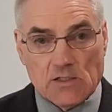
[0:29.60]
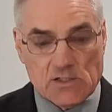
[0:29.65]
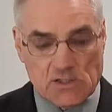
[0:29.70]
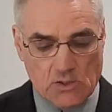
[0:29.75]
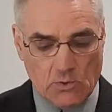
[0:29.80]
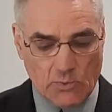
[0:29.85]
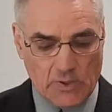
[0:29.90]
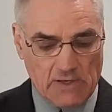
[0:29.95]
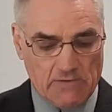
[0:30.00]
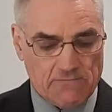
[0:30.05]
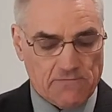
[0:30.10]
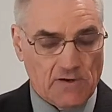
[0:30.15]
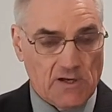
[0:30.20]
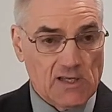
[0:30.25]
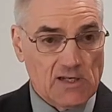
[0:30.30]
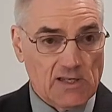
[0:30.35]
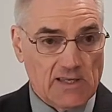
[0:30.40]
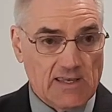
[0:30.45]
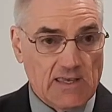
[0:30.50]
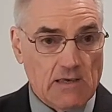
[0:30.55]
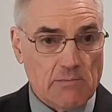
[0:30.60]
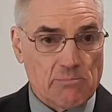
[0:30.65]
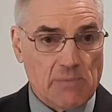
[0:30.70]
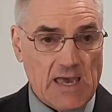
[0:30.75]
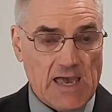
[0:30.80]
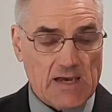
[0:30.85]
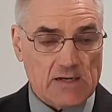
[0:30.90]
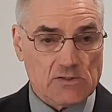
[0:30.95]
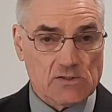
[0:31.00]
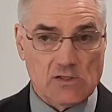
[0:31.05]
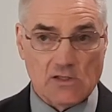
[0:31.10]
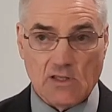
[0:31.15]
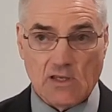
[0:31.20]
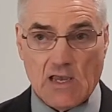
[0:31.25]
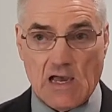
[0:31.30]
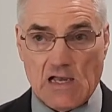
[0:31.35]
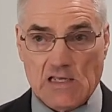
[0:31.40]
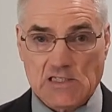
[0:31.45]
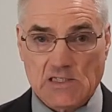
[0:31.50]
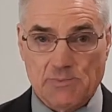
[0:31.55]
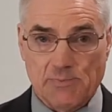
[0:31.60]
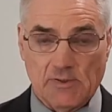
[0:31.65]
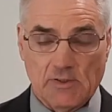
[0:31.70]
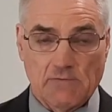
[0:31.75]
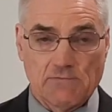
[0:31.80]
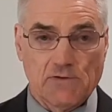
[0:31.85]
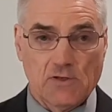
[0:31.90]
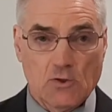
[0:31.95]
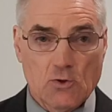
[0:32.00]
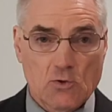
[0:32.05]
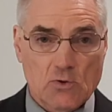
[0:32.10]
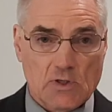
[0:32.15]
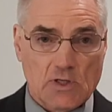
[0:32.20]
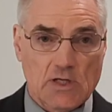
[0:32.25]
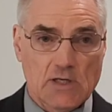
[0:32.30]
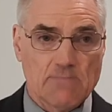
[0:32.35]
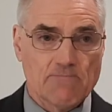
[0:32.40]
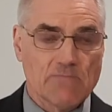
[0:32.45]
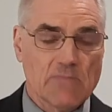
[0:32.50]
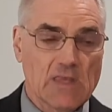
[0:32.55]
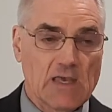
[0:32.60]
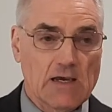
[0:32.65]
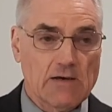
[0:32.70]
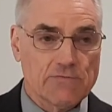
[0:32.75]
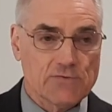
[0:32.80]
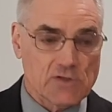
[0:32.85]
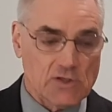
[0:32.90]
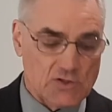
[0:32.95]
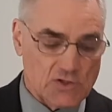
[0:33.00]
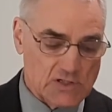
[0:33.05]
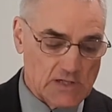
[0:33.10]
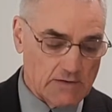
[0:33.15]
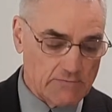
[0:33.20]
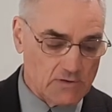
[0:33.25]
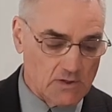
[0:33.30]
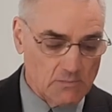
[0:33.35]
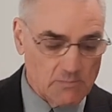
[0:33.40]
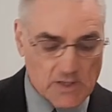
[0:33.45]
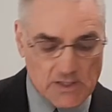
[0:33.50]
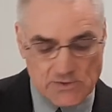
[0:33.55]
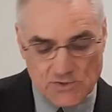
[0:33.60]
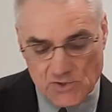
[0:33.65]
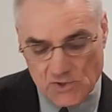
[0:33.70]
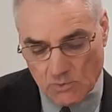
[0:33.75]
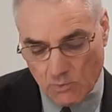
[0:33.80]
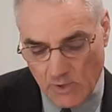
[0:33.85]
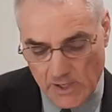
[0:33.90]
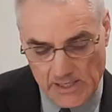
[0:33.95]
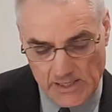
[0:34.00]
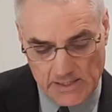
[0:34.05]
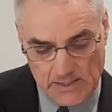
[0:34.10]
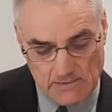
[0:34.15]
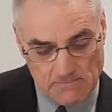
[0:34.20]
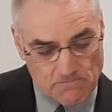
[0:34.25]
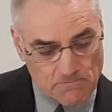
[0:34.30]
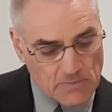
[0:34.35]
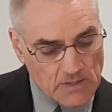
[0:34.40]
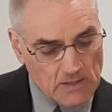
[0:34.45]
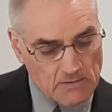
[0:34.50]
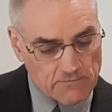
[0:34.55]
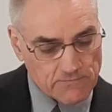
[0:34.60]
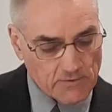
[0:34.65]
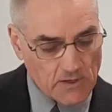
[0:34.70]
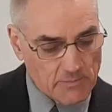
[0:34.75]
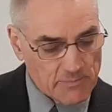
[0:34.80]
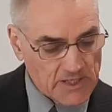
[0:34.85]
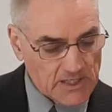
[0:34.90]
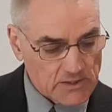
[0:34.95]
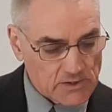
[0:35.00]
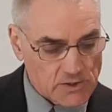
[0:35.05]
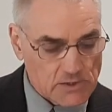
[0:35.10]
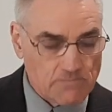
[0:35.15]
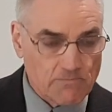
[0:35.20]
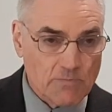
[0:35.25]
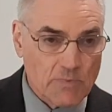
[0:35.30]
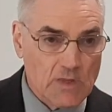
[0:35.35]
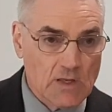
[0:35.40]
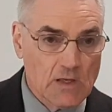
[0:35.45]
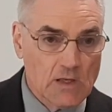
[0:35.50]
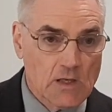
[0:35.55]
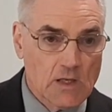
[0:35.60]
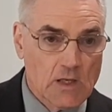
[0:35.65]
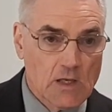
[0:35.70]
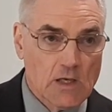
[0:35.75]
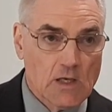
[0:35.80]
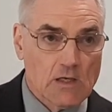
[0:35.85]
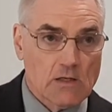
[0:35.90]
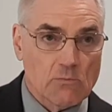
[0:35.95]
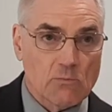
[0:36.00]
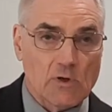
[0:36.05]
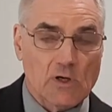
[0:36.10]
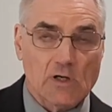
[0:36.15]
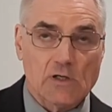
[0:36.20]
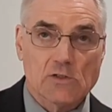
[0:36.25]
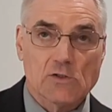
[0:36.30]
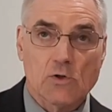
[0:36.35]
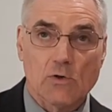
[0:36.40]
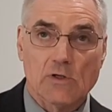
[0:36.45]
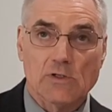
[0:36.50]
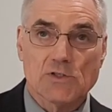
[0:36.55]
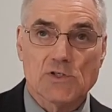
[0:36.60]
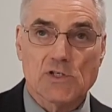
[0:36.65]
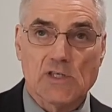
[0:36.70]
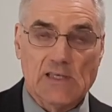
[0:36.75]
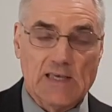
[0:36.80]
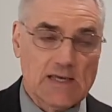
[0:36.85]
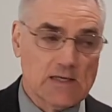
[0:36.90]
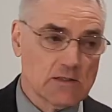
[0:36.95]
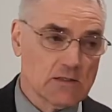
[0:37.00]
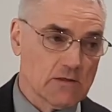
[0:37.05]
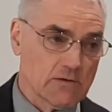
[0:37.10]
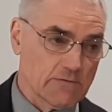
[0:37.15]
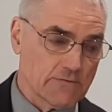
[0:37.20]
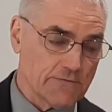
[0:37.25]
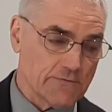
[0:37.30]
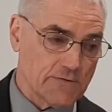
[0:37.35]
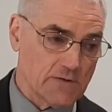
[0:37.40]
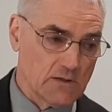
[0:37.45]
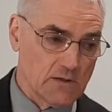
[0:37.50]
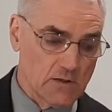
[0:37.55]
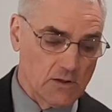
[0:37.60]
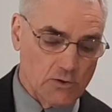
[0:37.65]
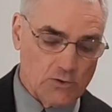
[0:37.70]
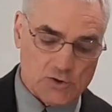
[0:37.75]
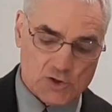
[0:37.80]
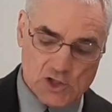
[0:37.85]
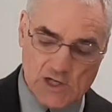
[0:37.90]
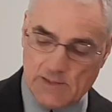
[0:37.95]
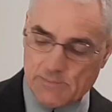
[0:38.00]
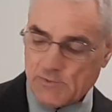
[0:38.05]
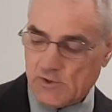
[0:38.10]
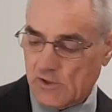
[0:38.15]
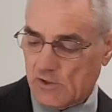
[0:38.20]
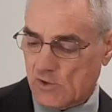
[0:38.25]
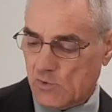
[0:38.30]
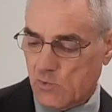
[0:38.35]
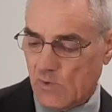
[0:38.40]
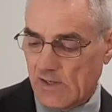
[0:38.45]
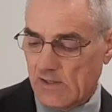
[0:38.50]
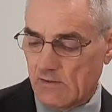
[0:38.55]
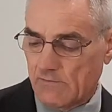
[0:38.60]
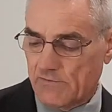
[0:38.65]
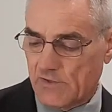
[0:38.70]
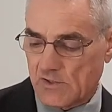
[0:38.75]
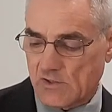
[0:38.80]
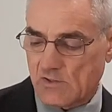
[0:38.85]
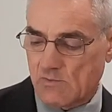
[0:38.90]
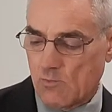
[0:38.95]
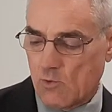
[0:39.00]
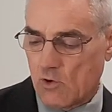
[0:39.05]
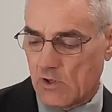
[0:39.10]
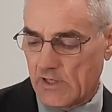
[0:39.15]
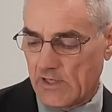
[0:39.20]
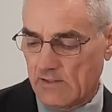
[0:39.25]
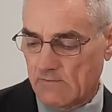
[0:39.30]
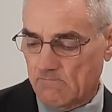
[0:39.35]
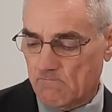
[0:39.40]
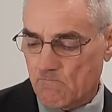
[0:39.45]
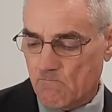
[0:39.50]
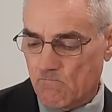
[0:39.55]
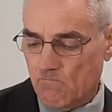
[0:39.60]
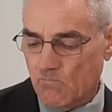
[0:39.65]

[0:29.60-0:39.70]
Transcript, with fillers: So we finally get back to the Gospel of Luke after several months away from it. We're towards the end of Luke chapter 12 this morning.